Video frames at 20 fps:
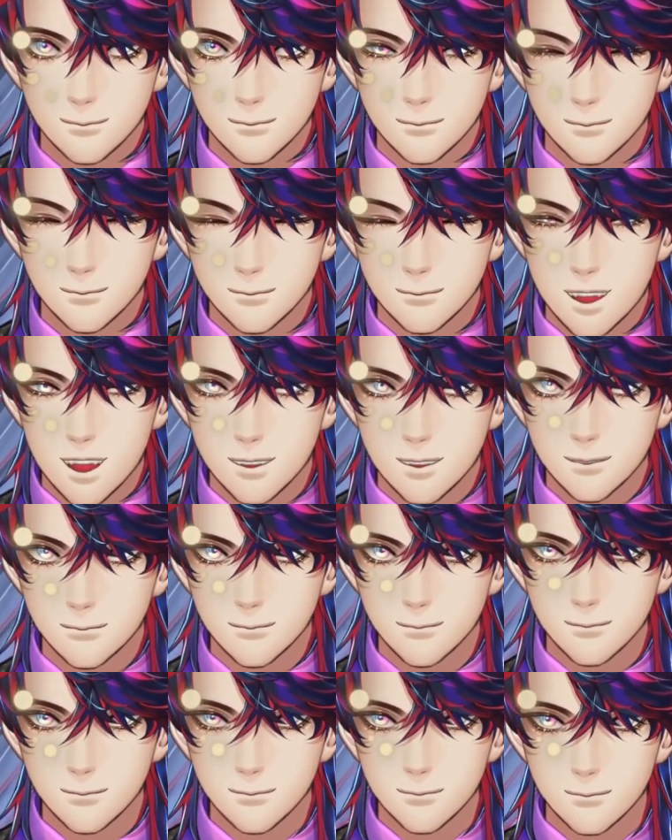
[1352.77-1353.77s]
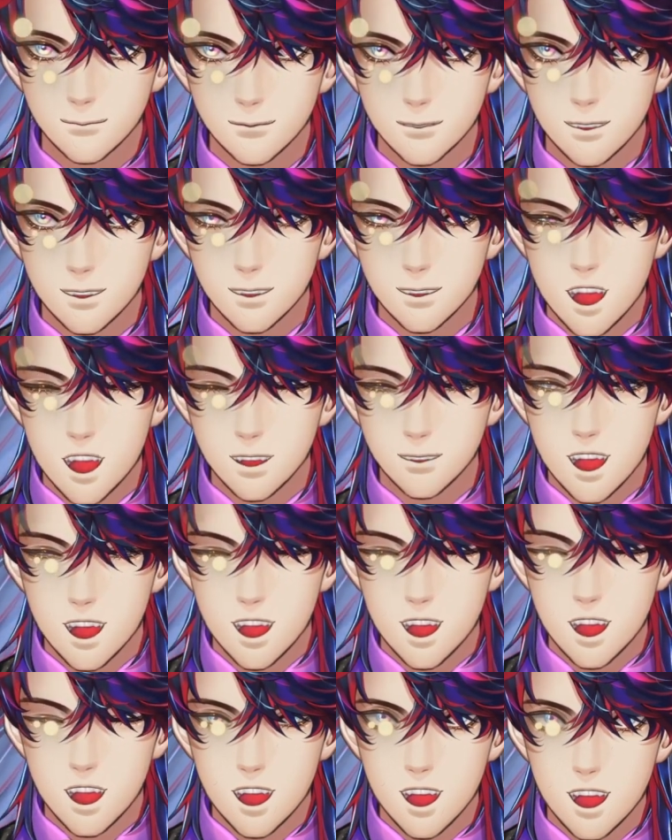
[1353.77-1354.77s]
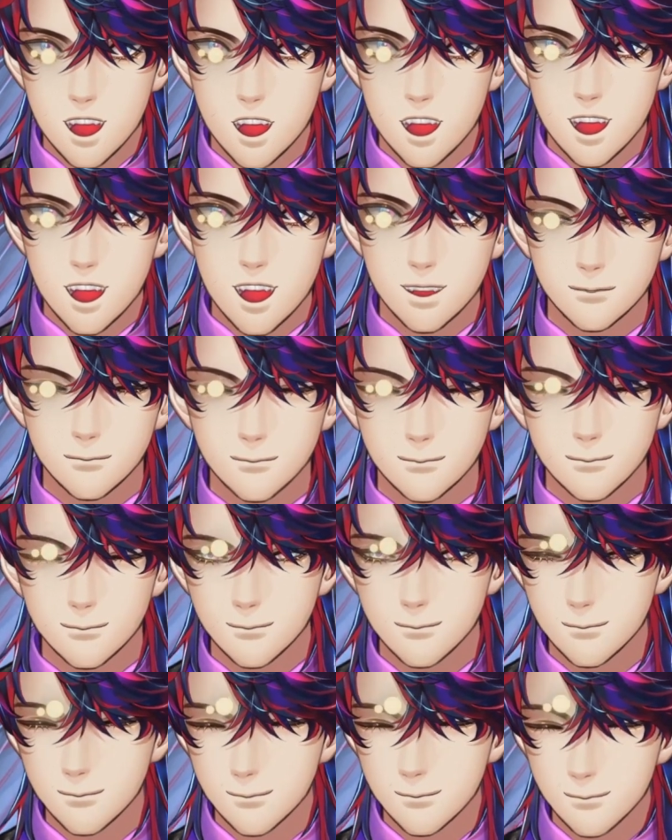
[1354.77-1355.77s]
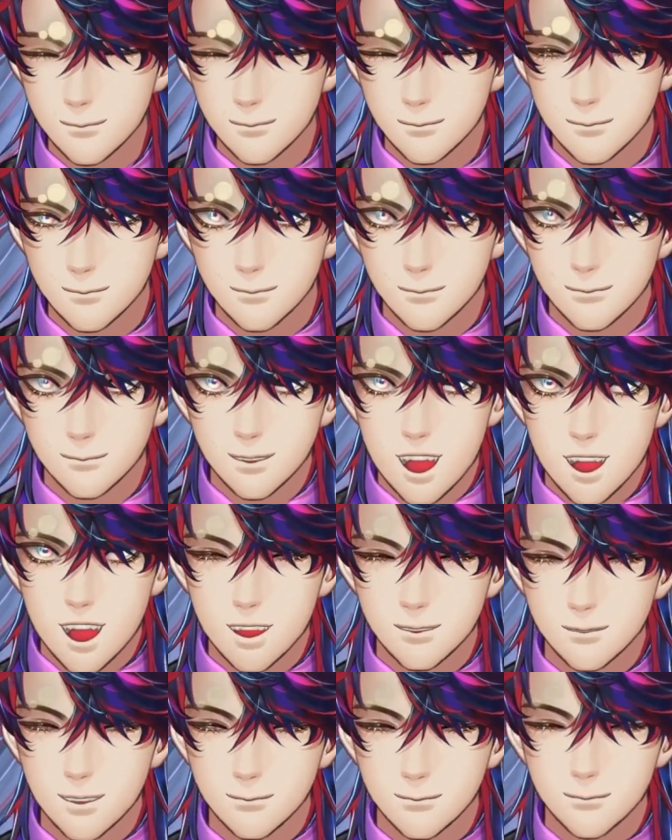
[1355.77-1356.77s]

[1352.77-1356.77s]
Hmm. Serika, where are you? She left.